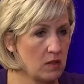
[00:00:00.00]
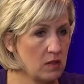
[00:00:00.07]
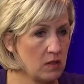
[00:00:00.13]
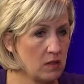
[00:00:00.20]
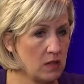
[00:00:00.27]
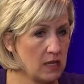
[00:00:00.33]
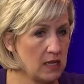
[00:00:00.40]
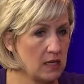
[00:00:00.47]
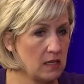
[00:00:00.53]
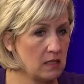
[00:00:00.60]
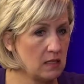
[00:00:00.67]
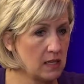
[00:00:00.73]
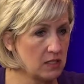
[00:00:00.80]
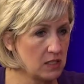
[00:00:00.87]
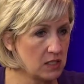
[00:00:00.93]
The
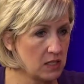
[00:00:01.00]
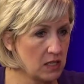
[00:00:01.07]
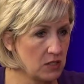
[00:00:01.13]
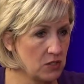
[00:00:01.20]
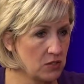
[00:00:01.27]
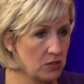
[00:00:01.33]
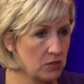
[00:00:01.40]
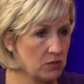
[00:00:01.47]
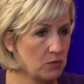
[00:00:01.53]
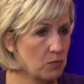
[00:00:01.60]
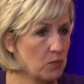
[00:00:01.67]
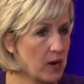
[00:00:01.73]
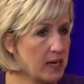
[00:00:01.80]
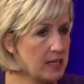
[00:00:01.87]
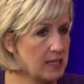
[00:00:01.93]
legislature
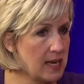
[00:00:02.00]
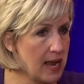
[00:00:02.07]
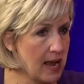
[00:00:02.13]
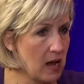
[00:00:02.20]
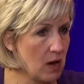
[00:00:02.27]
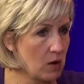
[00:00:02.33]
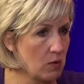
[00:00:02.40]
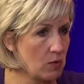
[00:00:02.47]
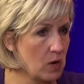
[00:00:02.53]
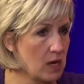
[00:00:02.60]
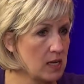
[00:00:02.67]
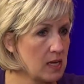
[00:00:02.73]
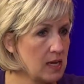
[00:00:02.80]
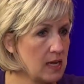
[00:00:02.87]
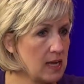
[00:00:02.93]
right now
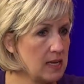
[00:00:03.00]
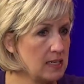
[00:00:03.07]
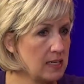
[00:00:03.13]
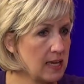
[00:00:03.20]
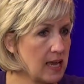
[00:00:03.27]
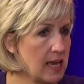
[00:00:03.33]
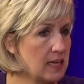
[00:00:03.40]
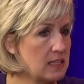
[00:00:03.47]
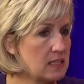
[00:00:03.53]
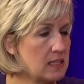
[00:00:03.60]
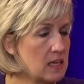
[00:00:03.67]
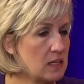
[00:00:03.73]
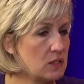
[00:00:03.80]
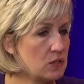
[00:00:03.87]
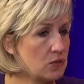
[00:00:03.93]
indicates
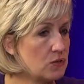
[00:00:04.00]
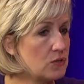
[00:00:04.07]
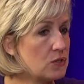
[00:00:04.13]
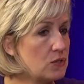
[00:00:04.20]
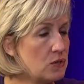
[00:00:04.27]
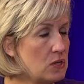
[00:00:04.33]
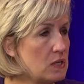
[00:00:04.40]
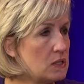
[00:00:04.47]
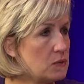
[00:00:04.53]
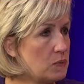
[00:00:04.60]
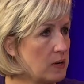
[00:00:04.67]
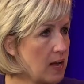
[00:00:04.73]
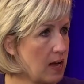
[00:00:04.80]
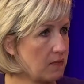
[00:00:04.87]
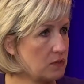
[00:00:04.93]
that certain students
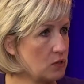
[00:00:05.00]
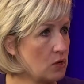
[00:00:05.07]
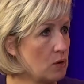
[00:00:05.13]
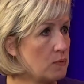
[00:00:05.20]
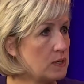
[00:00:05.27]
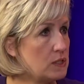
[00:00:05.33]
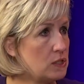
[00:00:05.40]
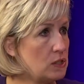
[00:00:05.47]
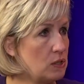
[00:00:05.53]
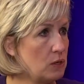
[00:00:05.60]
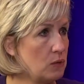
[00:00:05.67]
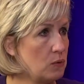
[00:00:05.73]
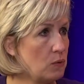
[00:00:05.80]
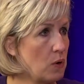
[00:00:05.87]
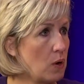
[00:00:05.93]
would have to go
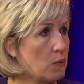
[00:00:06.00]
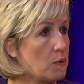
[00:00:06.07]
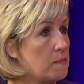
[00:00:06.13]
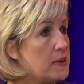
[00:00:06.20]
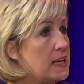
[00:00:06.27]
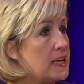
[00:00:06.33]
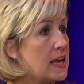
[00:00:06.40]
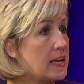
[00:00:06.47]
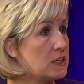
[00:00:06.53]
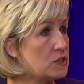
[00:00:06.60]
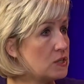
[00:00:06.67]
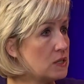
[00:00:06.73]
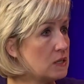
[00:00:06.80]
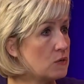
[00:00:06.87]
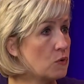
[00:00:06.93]
into
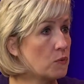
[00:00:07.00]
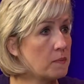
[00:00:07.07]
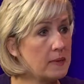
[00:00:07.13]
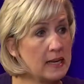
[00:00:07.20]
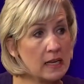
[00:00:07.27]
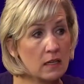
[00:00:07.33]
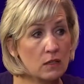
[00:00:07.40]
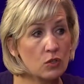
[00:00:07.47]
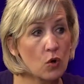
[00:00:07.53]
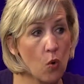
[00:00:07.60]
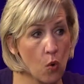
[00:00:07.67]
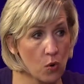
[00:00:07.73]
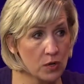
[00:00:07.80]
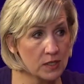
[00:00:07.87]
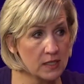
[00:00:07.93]
remediation or remedial
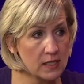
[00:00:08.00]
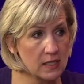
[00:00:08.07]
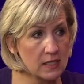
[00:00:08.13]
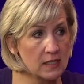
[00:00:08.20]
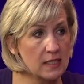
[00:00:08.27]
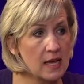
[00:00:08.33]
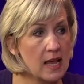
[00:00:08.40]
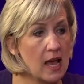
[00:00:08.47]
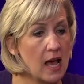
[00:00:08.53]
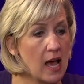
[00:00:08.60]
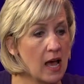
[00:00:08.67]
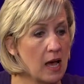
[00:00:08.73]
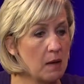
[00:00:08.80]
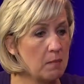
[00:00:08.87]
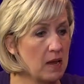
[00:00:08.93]
courses
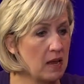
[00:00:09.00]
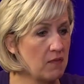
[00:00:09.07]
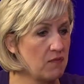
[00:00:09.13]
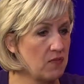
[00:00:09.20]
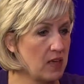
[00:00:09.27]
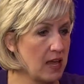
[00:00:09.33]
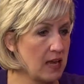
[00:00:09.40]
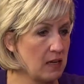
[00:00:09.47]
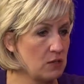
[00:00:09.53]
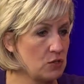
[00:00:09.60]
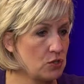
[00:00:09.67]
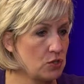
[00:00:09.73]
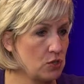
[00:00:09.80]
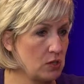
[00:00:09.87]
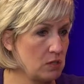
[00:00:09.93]
if they
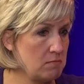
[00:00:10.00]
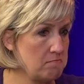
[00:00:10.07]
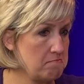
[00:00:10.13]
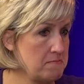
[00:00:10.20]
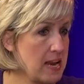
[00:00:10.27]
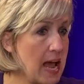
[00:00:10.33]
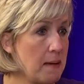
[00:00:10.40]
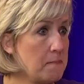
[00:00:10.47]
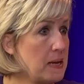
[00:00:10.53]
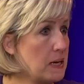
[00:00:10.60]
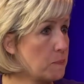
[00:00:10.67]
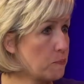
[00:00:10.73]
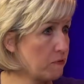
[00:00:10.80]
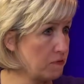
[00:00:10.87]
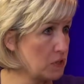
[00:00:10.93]
should not meet
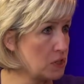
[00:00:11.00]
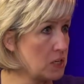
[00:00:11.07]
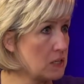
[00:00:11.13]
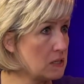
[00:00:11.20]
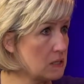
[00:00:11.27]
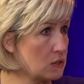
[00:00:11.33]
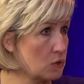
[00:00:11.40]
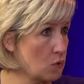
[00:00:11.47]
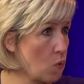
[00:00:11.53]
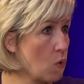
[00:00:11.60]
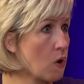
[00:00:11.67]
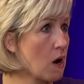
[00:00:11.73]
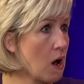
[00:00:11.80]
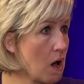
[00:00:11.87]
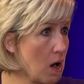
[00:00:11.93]
a proficient
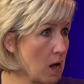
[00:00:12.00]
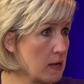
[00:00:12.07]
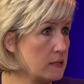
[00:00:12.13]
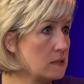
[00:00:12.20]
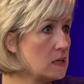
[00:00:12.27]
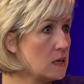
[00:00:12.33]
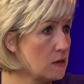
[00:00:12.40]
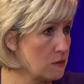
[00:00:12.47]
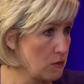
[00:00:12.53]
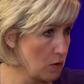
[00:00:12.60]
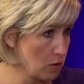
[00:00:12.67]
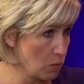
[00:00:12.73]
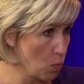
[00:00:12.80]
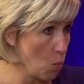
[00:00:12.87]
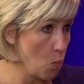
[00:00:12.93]
score on
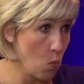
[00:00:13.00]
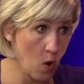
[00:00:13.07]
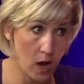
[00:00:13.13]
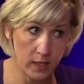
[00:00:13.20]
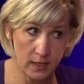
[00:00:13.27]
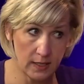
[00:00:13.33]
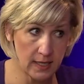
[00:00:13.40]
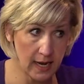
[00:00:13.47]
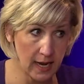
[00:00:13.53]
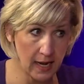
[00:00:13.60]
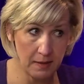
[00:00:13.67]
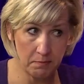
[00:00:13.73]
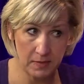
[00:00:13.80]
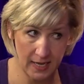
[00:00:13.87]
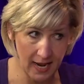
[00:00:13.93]
their
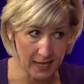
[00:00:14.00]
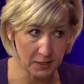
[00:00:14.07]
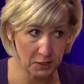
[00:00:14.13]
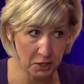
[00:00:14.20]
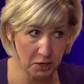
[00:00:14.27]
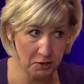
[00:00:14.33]
one-time test,